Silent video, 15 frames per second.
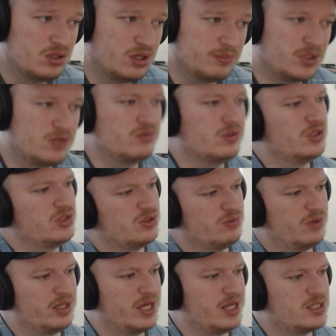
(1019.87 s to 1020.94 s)
I'm not really sure
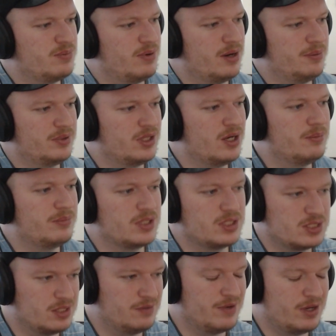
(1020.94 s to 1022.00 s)
why that's popping up,
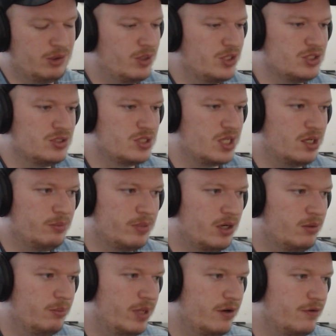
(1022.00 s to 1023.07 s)
because the evaluation is getting better
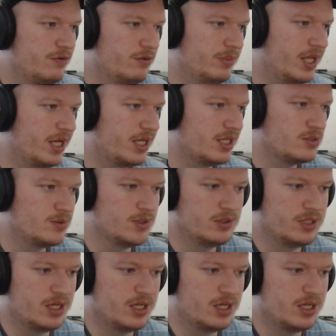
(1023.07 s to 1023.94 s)
and better for black as we go